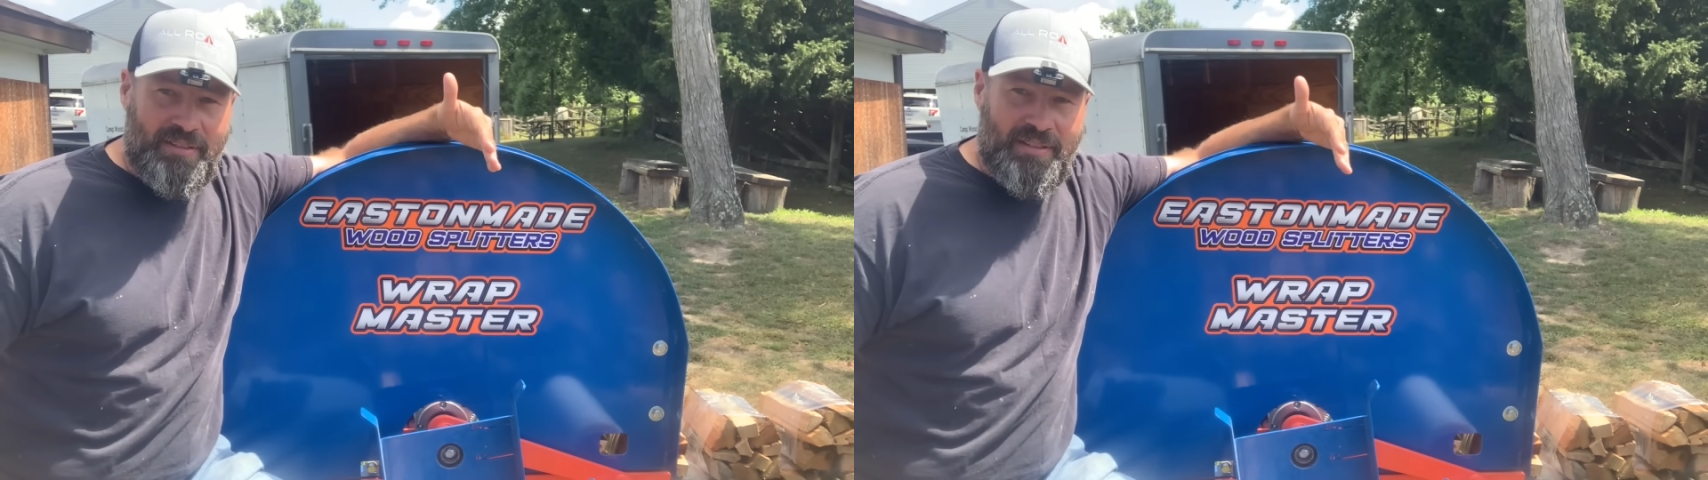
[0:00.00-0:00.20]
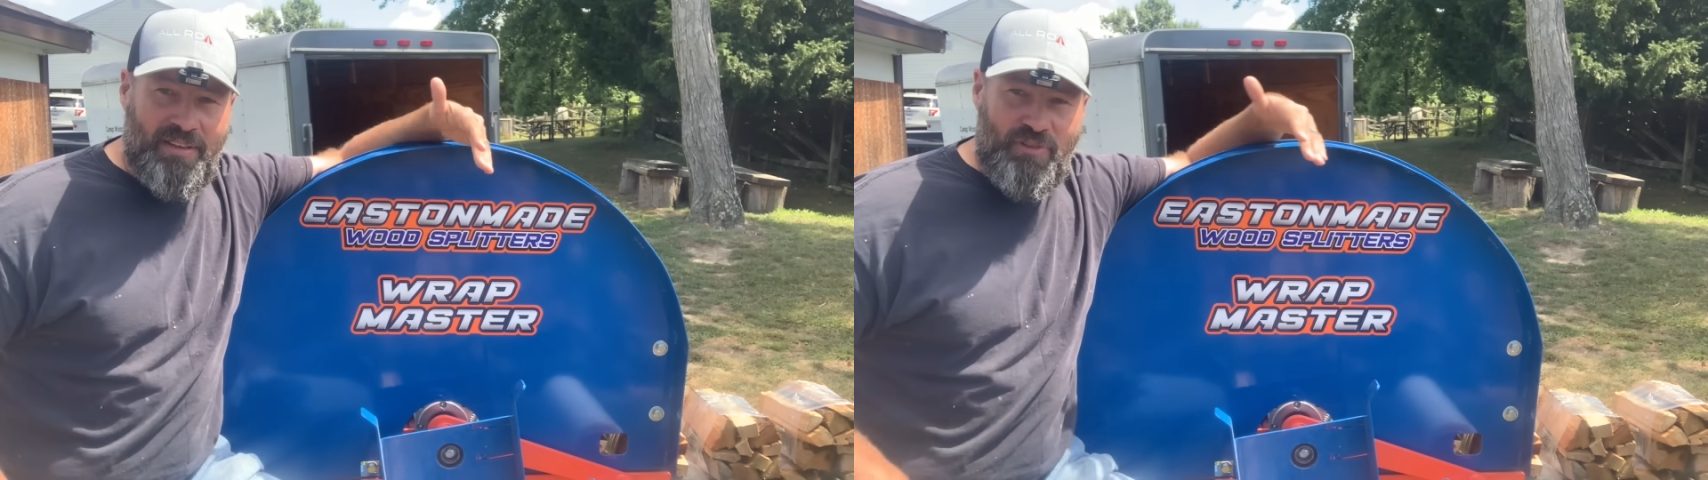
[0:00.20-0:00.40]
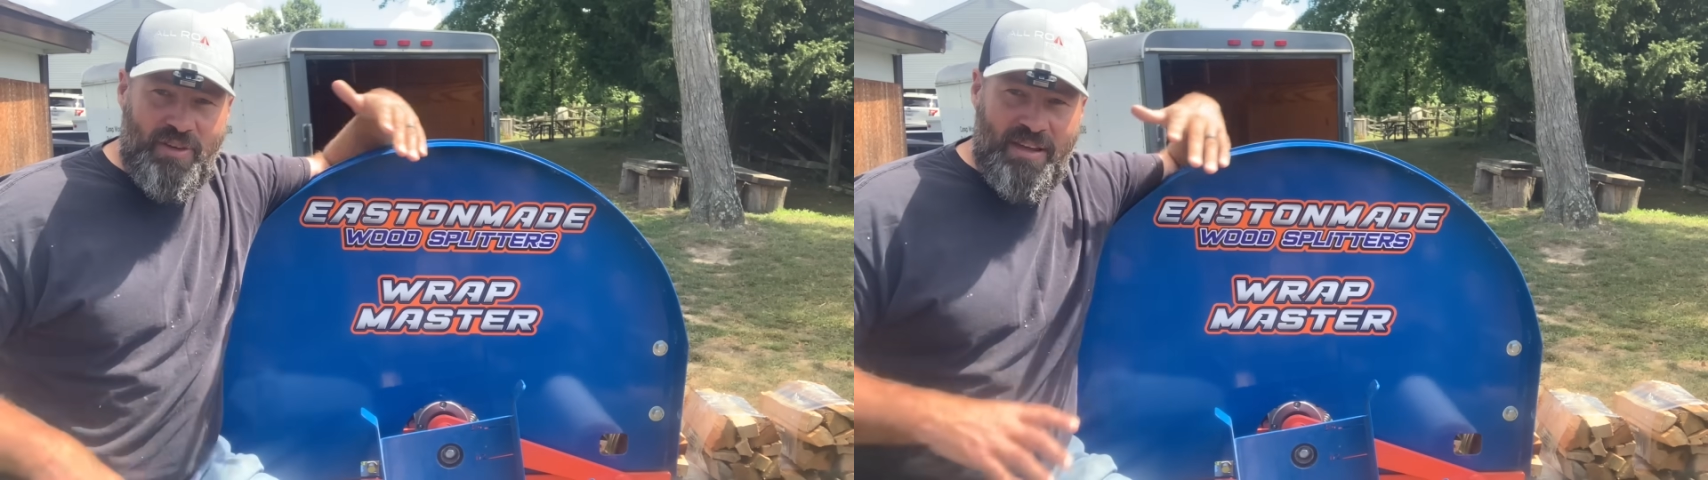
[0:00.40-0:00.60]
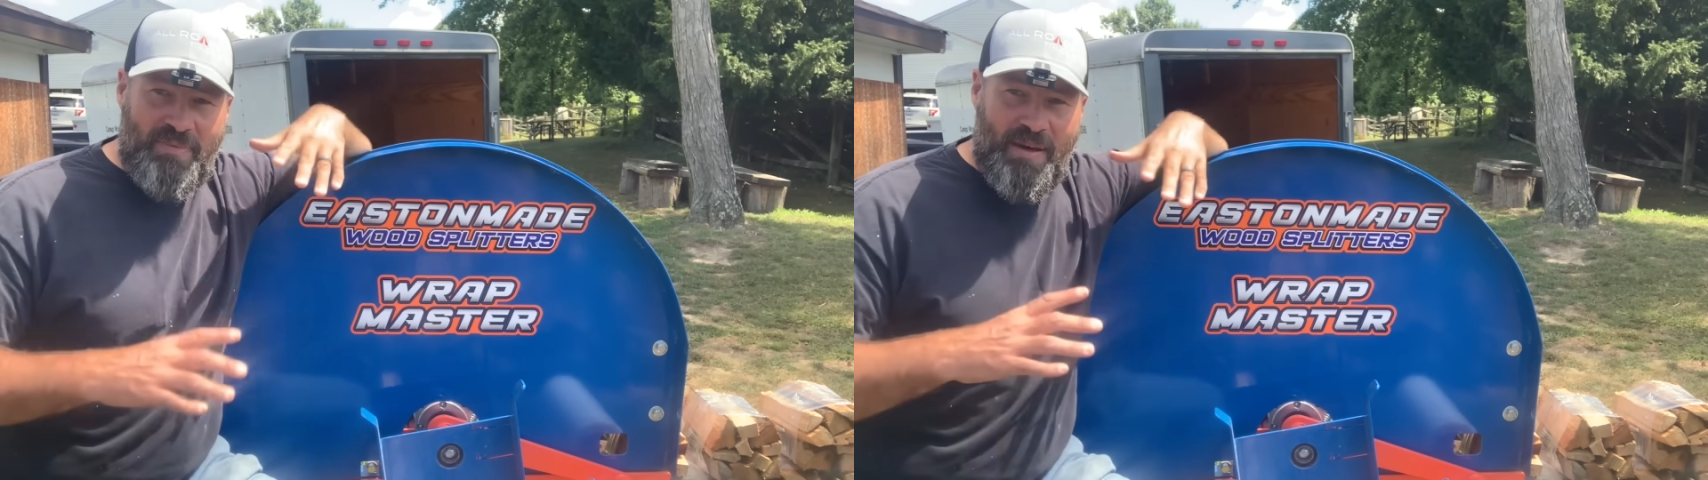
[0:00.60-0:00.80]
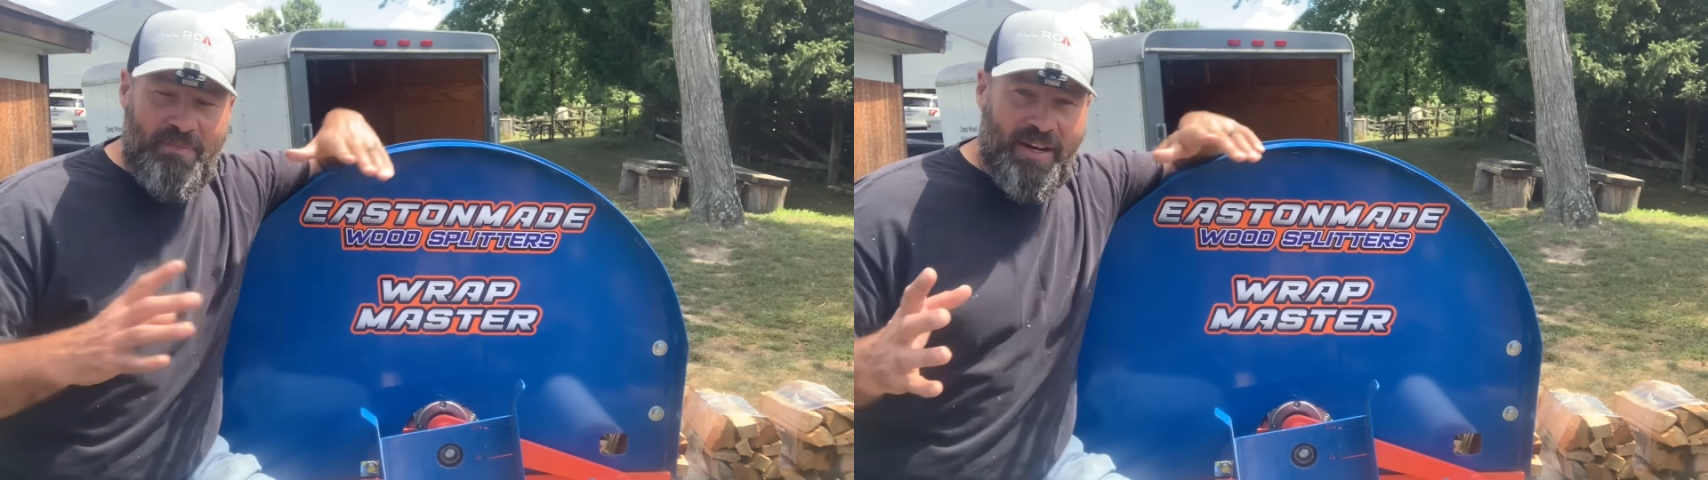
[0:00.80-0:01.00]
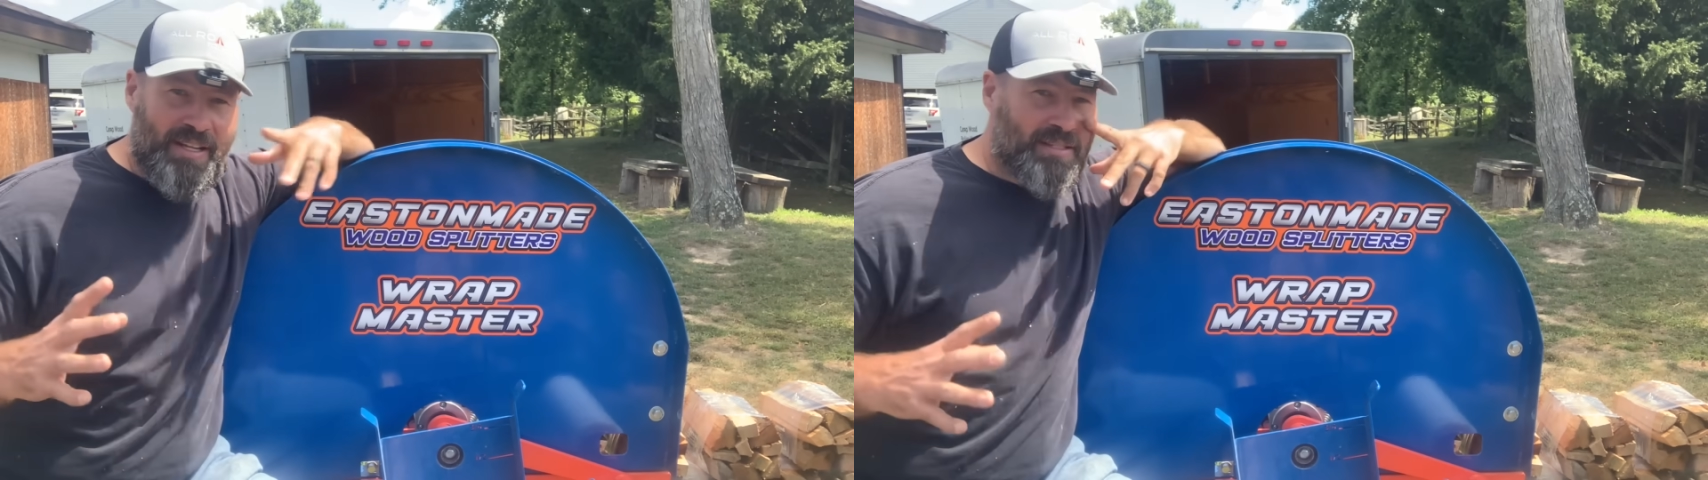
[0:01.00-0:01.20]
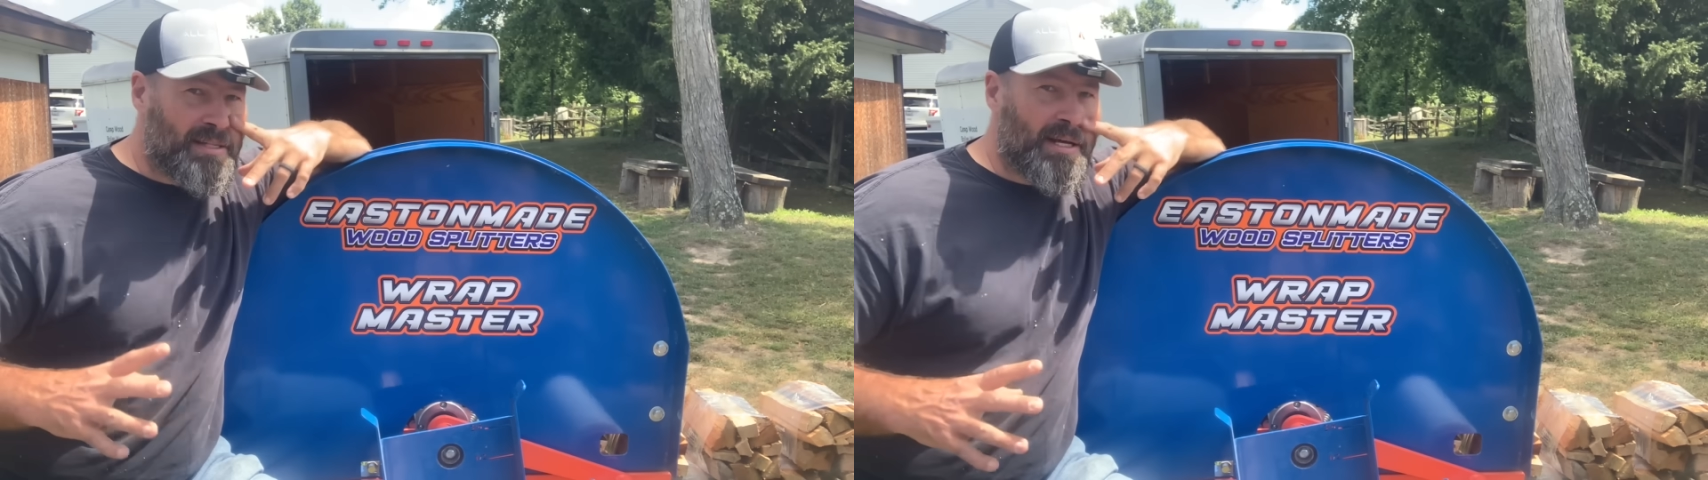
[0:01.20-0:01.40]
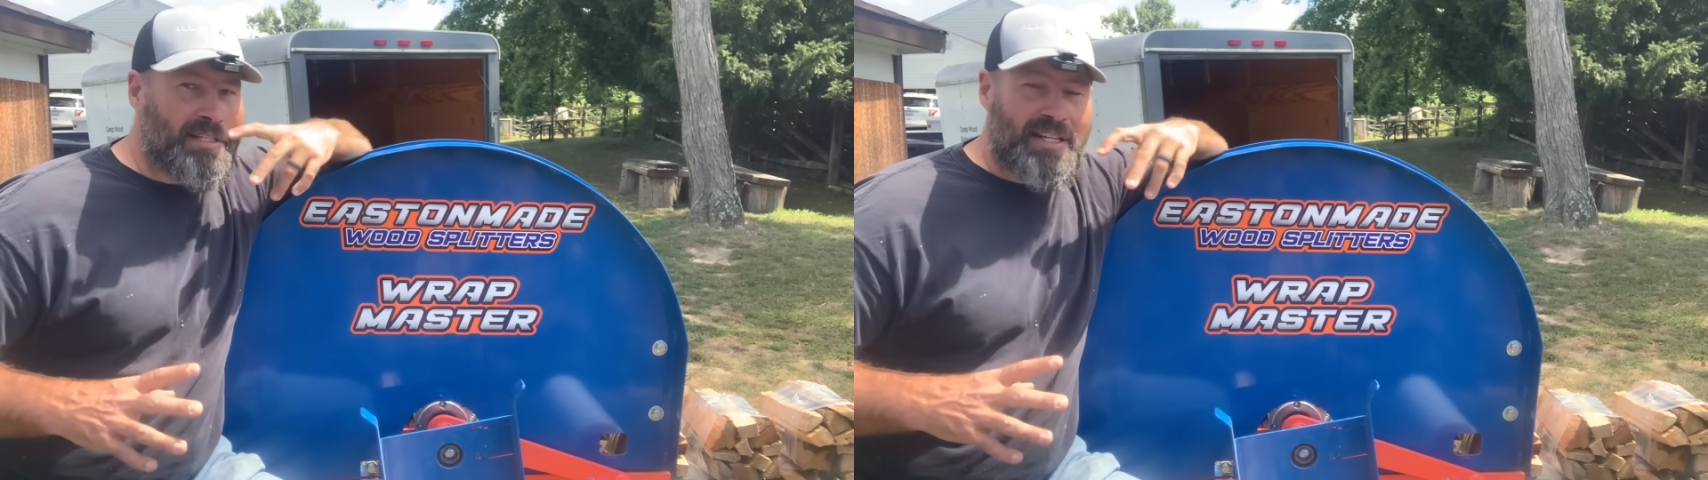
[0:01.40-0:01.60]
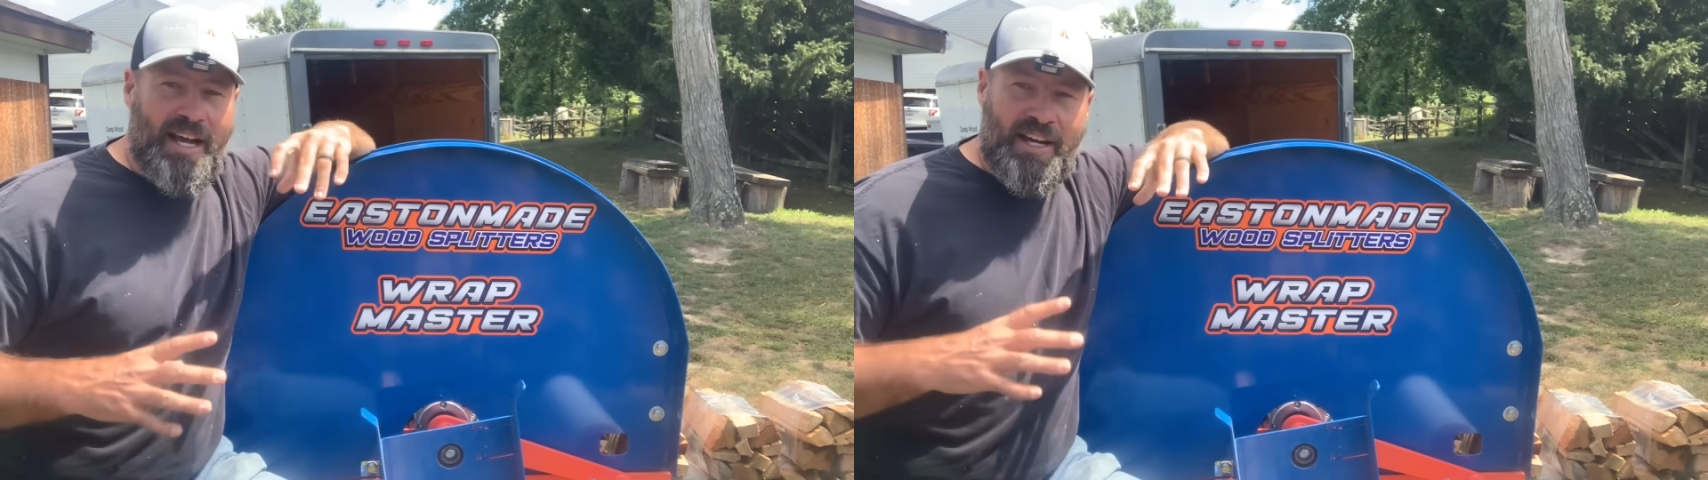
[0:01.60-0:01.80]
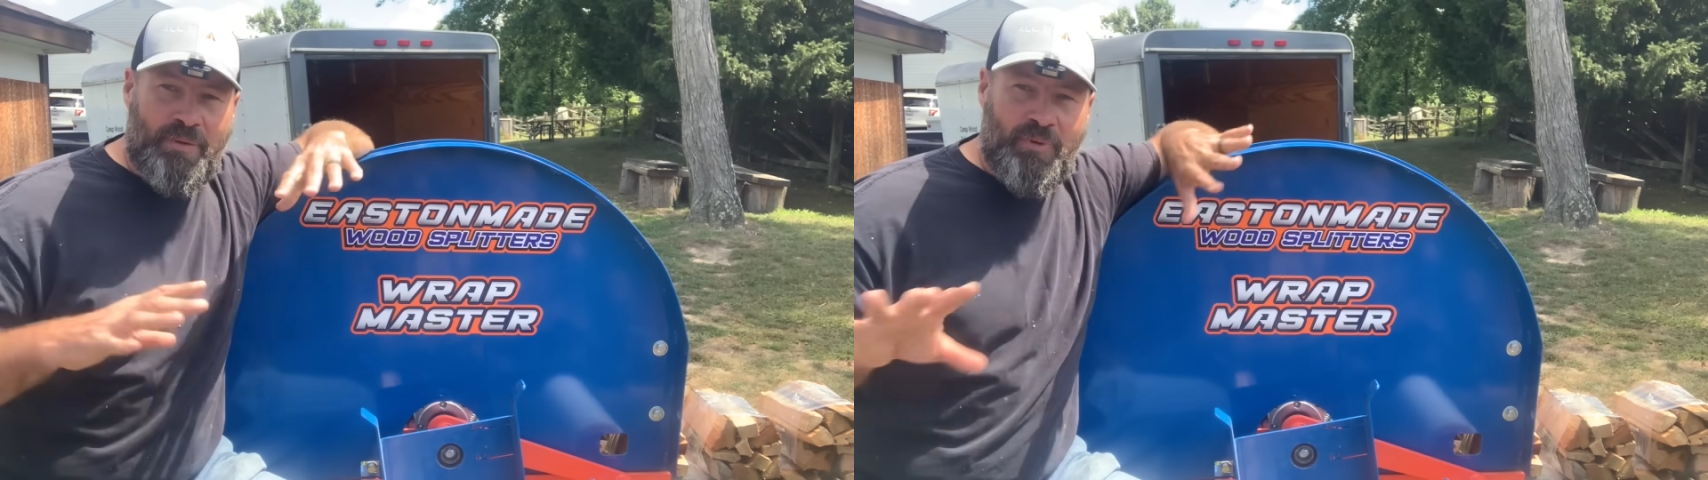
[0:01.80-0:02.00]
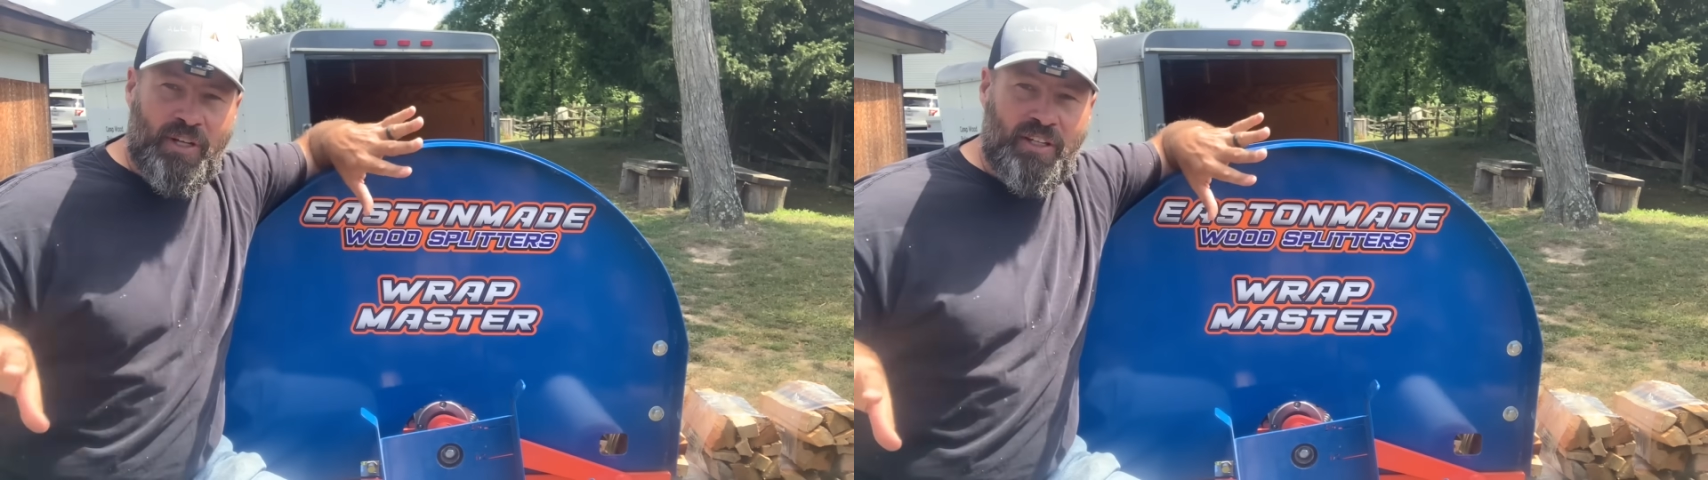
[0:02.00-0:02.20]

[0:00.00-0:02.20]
if you keep that money set aside or put